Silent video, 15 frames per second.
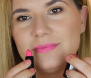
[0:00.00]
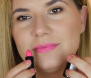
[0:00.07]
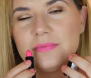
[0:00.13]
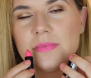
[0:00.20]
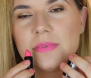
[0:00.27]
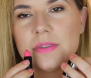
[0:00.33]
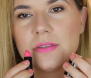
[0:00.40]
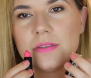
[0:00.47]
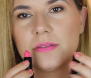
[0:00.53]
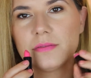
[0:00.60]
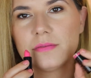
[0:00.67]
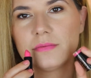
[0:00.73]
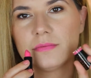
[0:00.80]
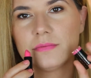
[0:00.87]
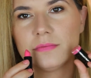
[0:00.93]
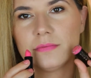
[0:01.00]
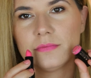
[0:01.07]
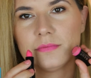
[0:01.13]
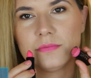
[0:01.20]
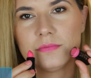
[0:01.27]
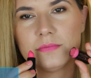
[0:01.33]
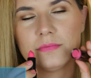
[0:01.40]

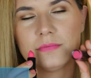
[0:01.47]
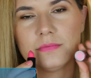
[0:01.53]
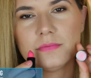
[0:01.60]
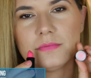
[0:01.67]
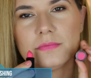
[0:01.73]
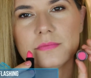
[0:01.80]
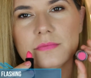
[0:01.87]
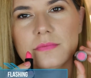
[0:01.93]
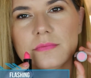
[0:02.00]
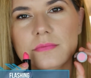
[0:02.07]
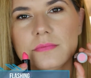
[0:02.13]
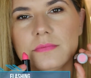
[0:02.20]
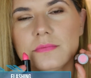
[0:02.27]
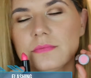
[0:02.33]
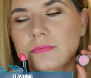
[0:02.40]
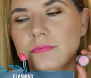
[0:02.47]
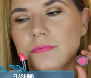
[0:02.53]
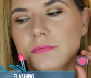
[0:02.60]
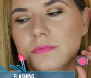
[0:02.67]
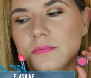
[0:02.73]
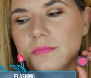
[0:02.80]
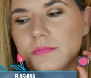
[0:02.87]

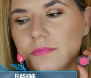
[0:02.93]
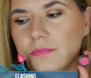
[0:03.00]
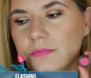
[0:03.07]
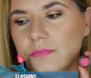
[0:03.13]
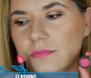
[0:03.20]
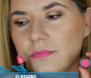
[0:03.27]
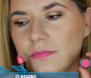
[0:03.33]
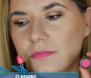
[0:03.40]
Nothing is said.